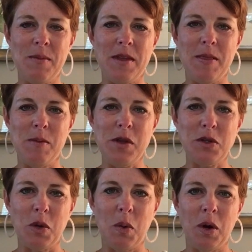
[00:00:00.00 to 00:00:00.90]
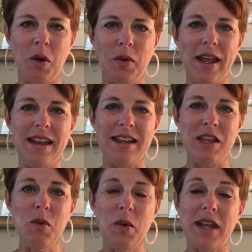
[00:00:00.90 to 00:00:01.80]
in the music world, and
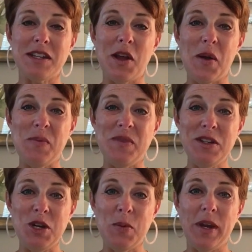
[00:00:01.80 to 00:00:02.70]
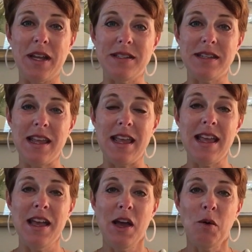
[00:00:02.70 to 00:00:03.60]
you will get to know him this year because
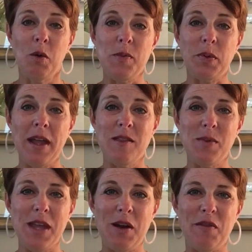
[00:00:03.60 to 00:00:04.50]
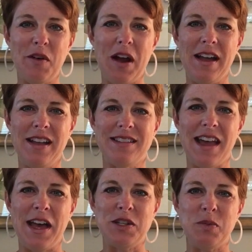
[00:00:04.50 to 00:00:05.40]
he will be playing the piano for us
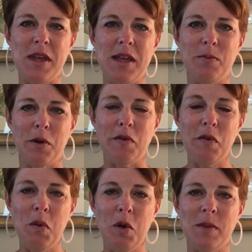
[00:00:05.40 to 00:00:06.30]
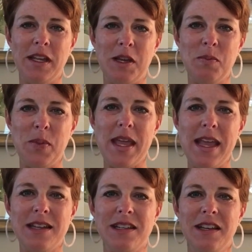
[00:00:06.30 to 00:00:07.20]
as we perform and
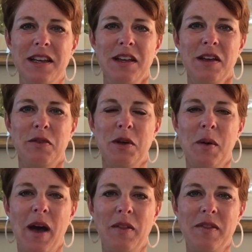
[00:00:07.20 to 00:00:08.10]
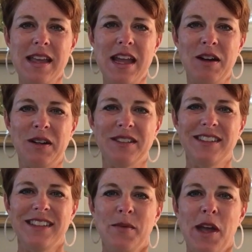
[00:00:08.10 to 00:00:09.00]
compete throughout the year.
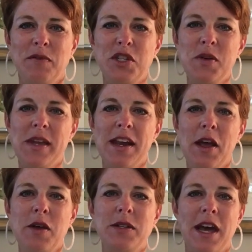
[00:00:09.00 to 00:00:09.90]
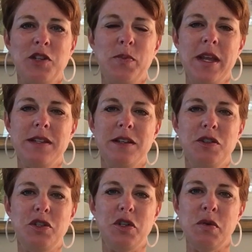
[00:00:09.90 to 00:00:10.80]
We have 2 kiddos. Ashby is a
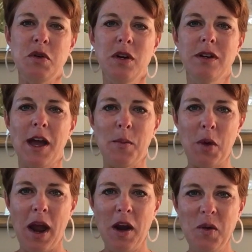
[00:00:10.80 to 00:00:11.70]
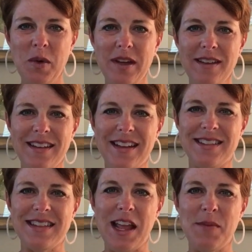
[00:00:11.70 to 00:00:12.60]
junior at Briarwood and
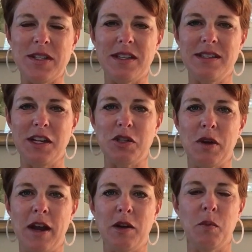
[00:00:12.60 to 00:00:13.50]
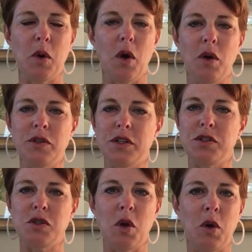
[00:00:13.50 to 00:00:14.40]
Sam is a 6th grader, and we're all
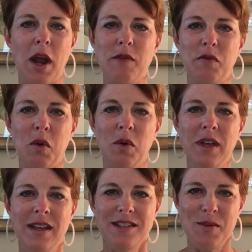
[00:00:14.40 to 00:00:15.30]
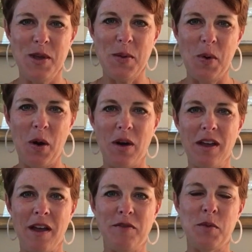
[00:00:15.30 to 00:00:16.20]
just so grateful to be a part
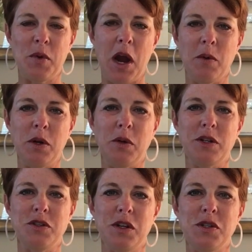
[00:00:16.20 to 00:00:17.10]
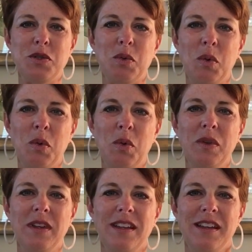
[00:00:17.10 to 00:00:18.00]
of the Briarwood Christian
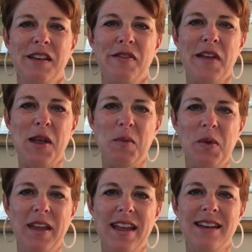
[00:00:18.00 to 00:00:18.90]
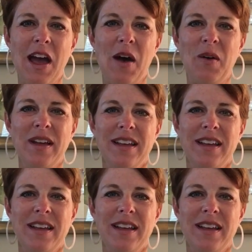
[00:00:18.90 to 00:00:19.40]
School family. Now,